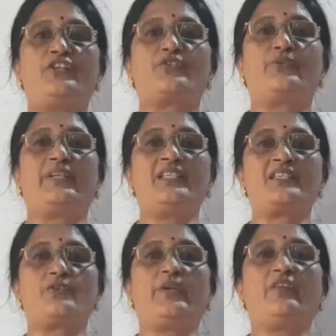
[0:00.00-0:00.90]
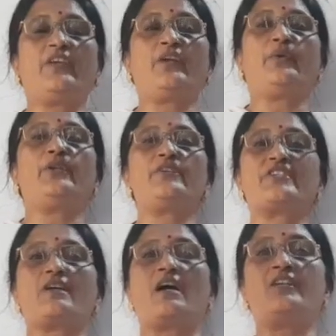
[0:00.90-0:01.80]
Students, today we are going to
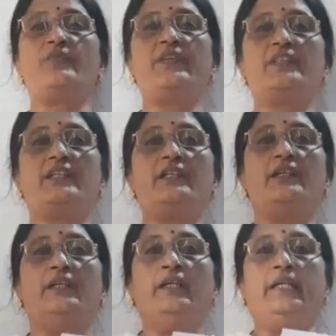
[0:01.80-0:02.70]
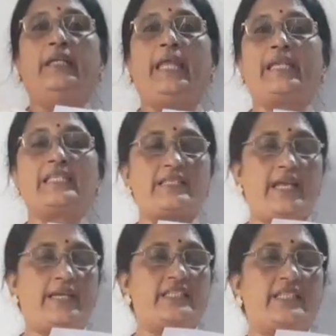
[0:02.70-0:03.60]
start with the
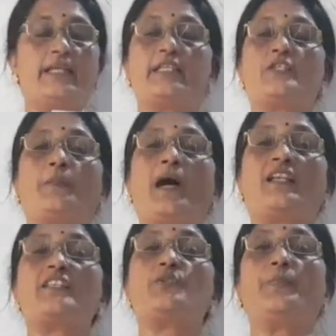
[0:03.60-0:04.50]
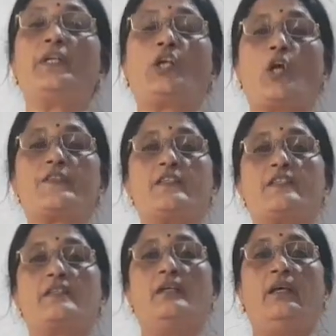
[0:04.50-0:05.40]
exercise that is participle
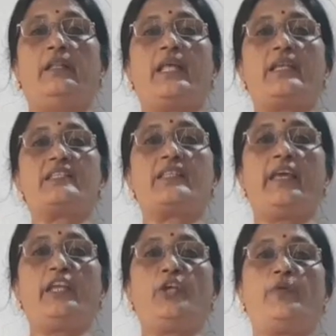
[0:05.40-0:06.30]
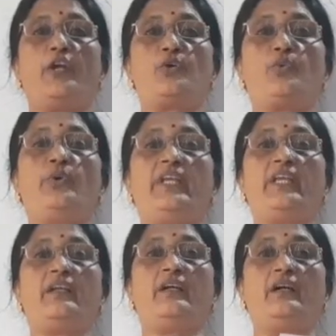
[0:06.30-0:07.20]
clauses. That is there in your
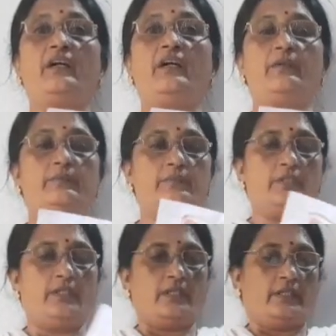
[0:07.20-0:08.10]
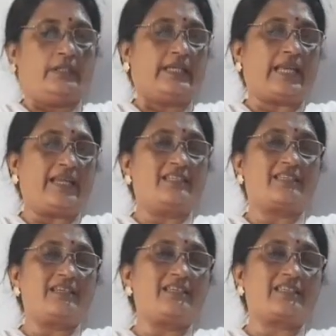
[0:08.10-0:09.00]
truly the
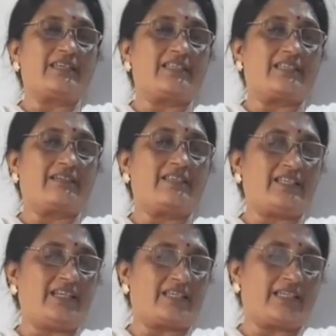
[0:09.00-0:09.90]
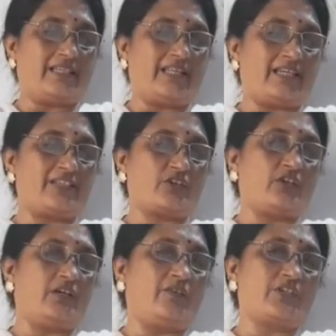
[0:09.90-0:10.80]
Einstein's lesson, isn't it? That is
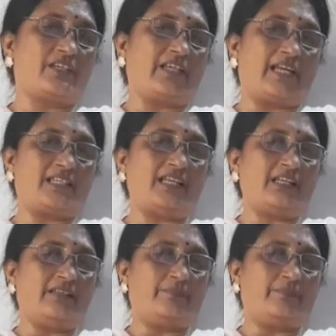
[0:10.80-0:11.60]
what's the title?